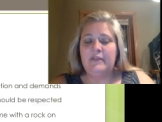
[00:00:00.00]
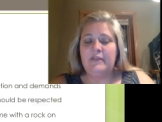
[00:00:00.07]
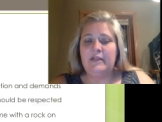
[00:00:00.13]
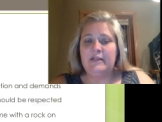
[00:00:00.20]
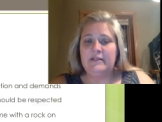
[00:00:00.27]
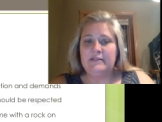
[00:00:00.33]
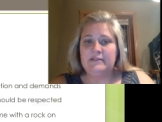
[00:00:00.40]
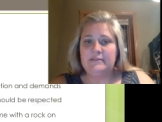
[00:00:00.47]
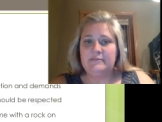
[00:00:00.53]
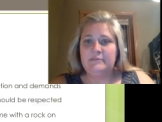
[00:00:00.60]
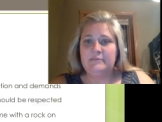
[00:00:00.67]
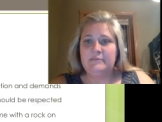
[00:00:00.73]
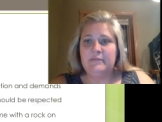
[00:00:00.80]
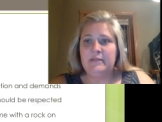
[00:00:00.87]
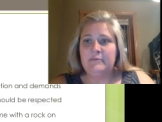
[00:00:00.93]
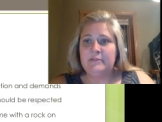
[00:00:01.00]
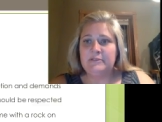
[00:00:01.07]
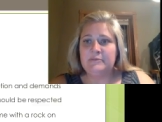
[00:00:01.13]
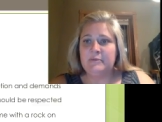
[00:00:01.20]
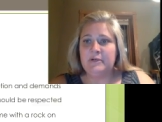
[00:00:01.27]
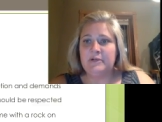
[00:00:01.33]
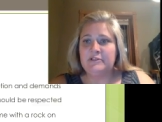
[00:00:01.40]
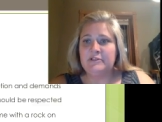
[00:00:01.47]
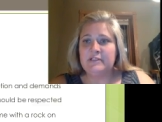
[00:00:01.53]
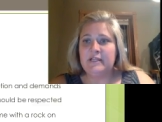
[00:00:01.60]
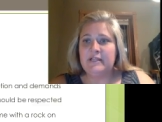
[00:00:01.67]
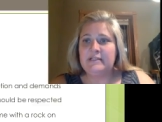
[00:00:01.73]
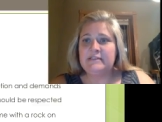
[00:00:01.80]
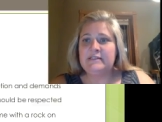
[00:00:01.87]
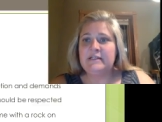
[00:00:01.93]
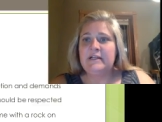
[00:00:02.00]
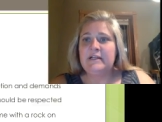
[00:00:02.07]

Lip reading: And as in Miss Walker's case,